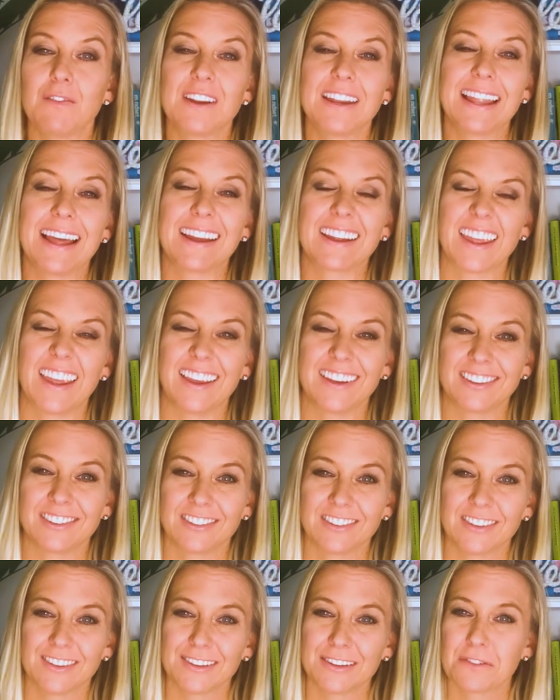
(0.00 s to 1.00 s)
lacking.
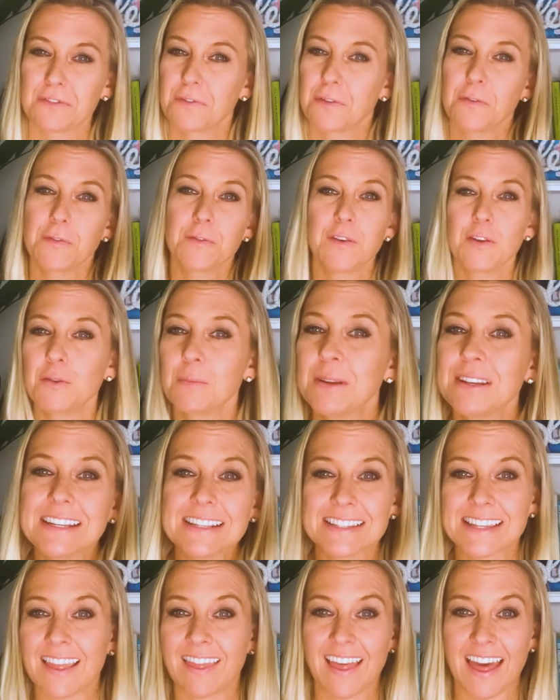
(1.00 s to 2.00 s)
Fulfillment
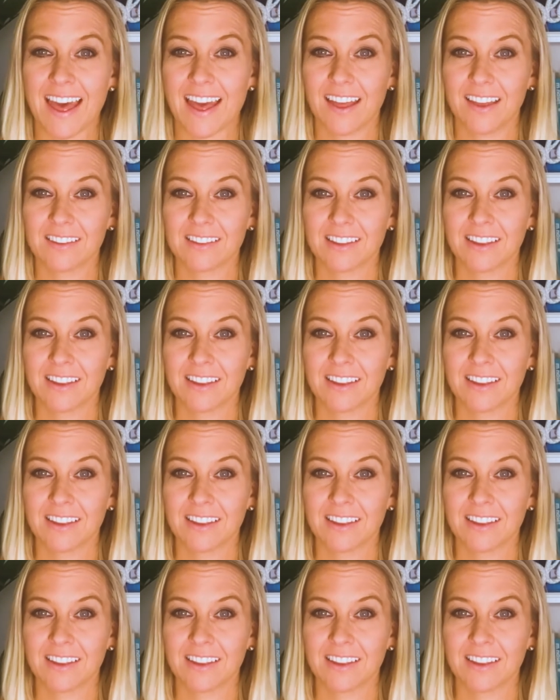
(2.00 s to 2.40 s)
isn't there.